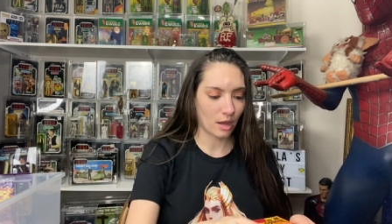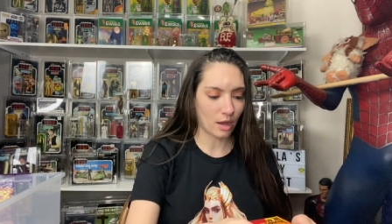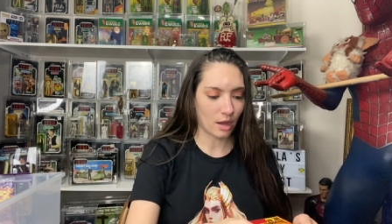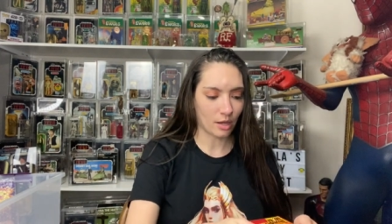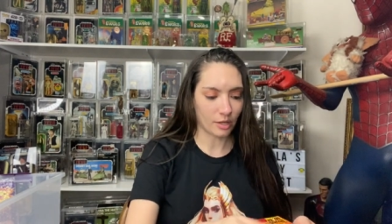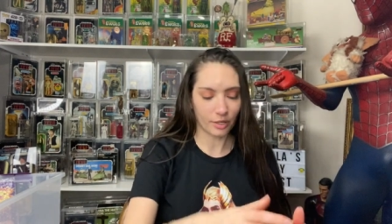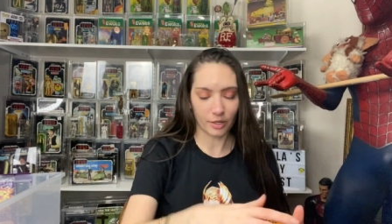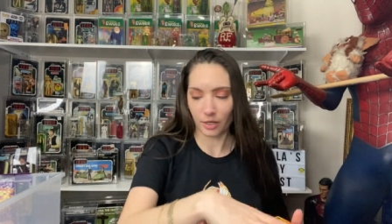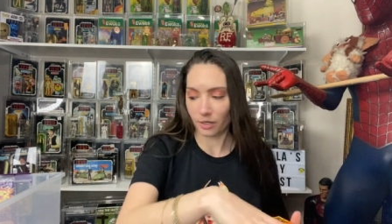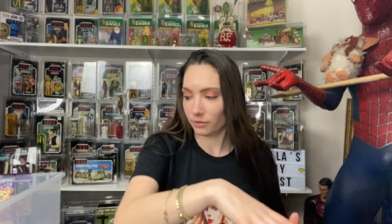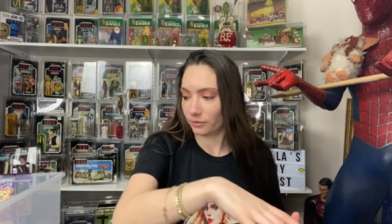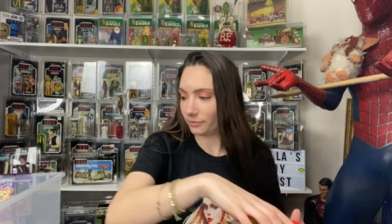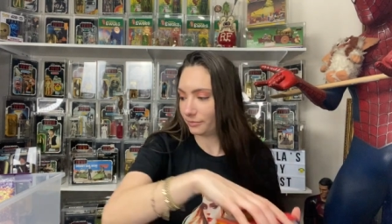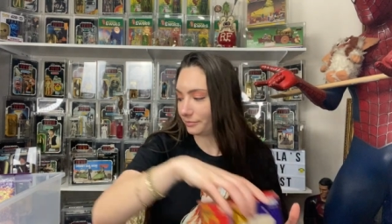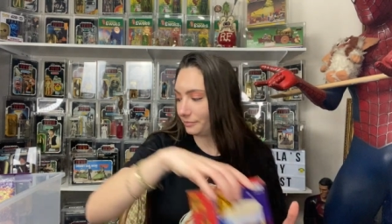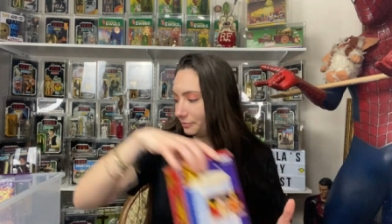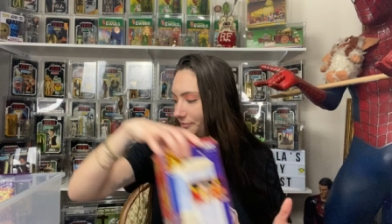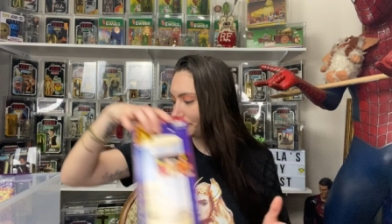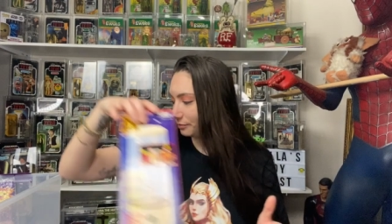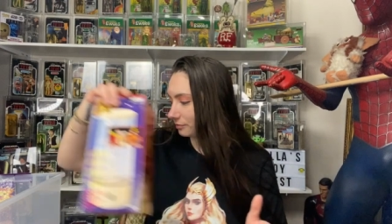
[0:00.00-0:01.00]
you know,
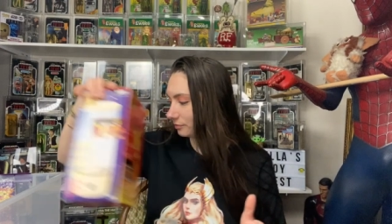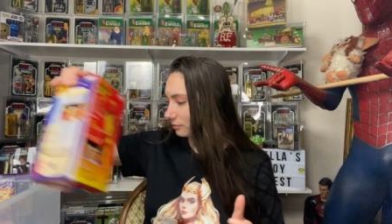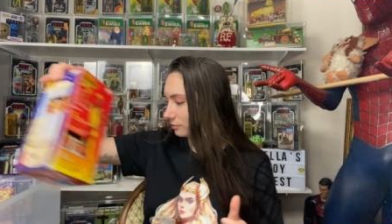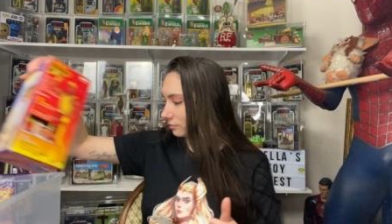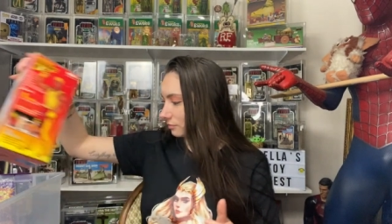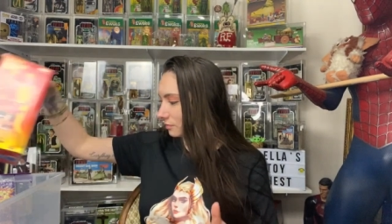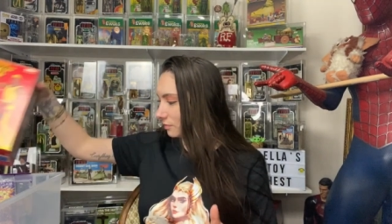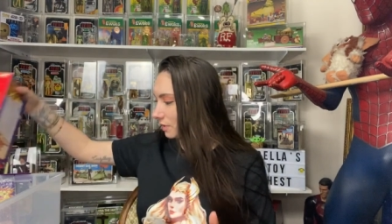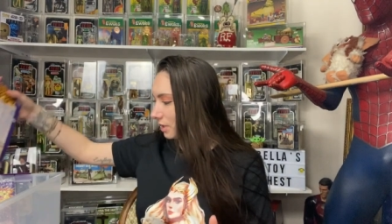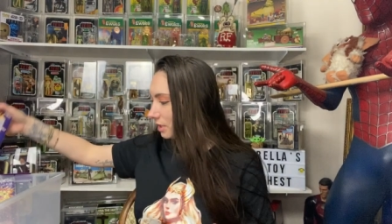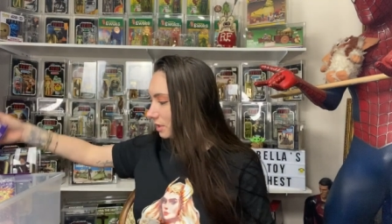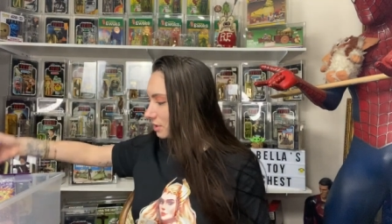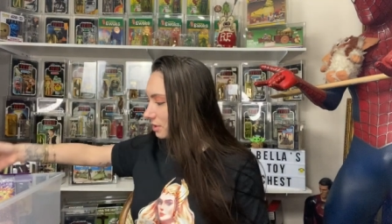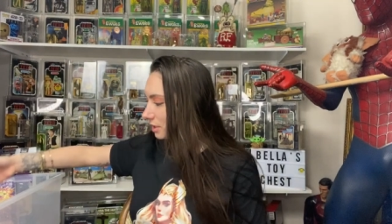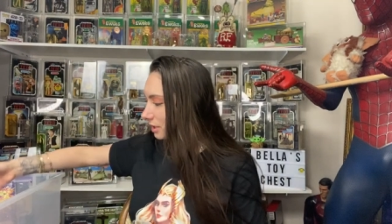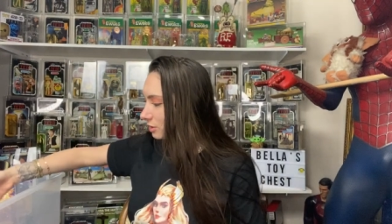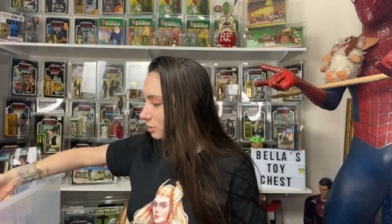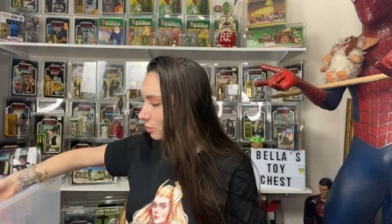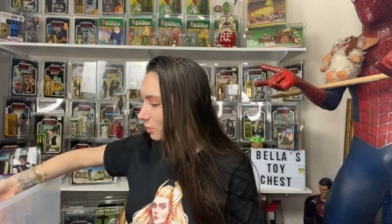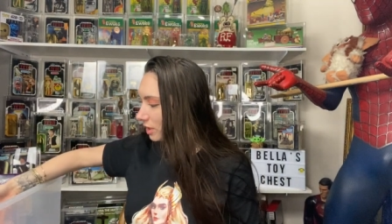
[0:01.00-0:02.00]
I just
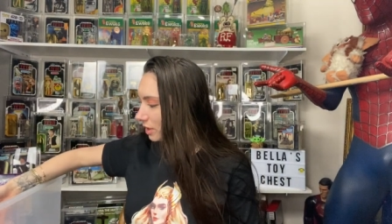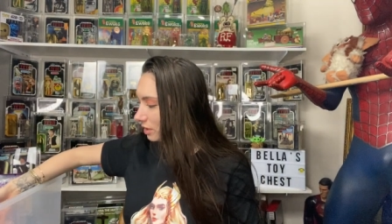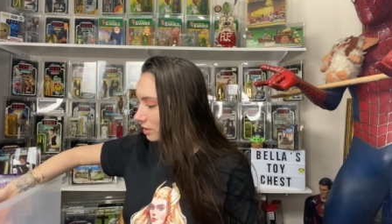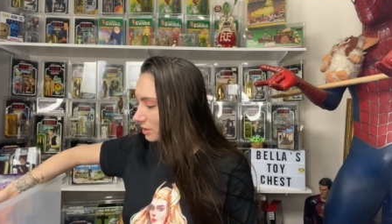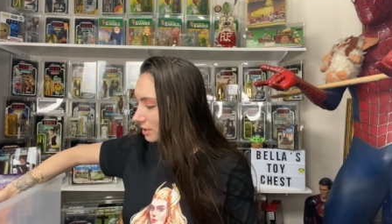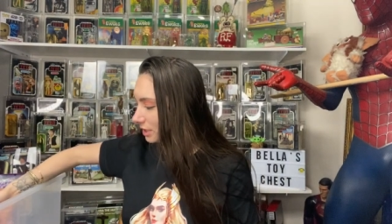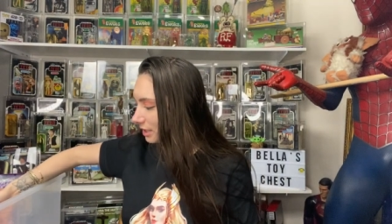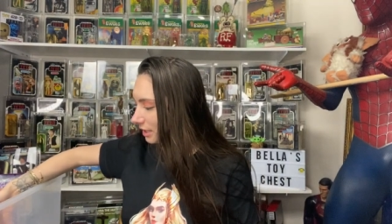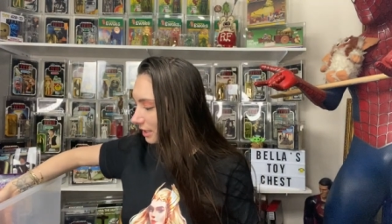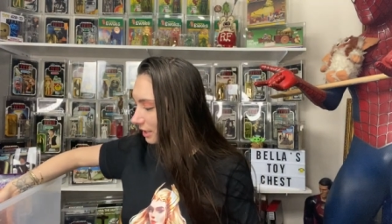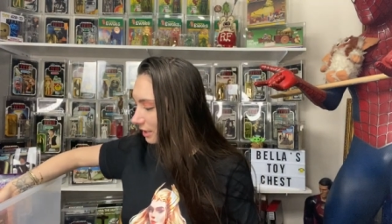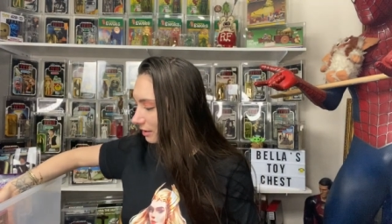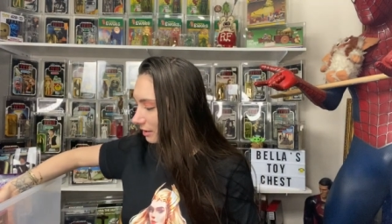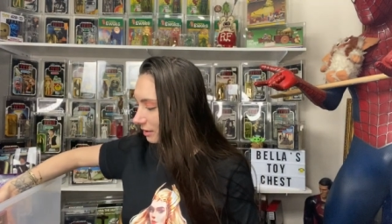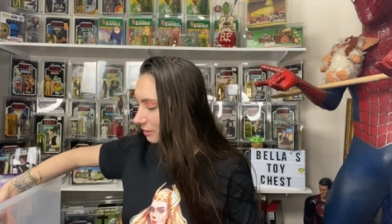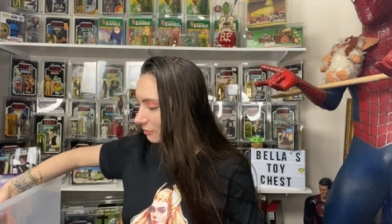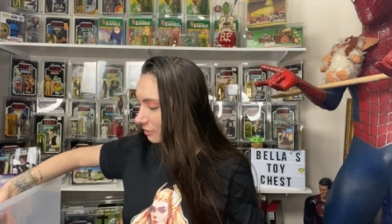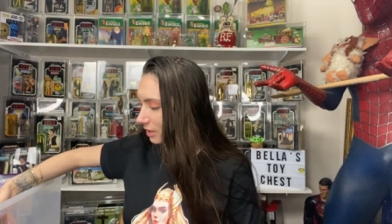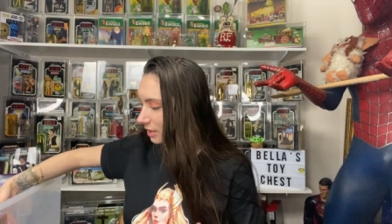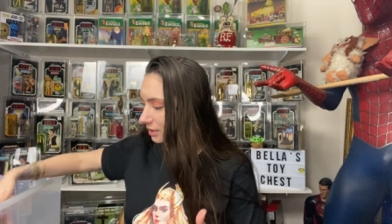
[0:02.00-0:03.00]
like toy hunting and I like
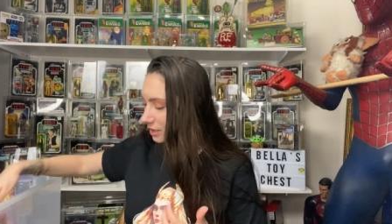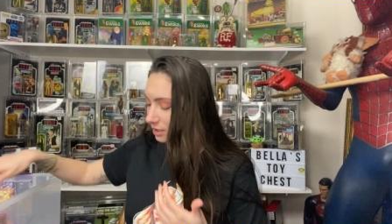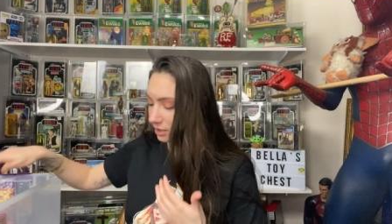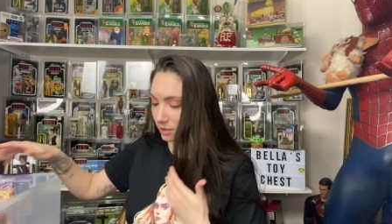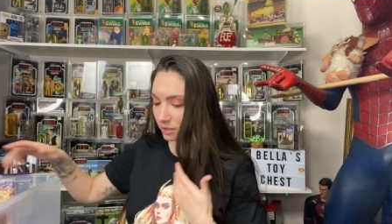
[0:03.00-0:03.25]
finding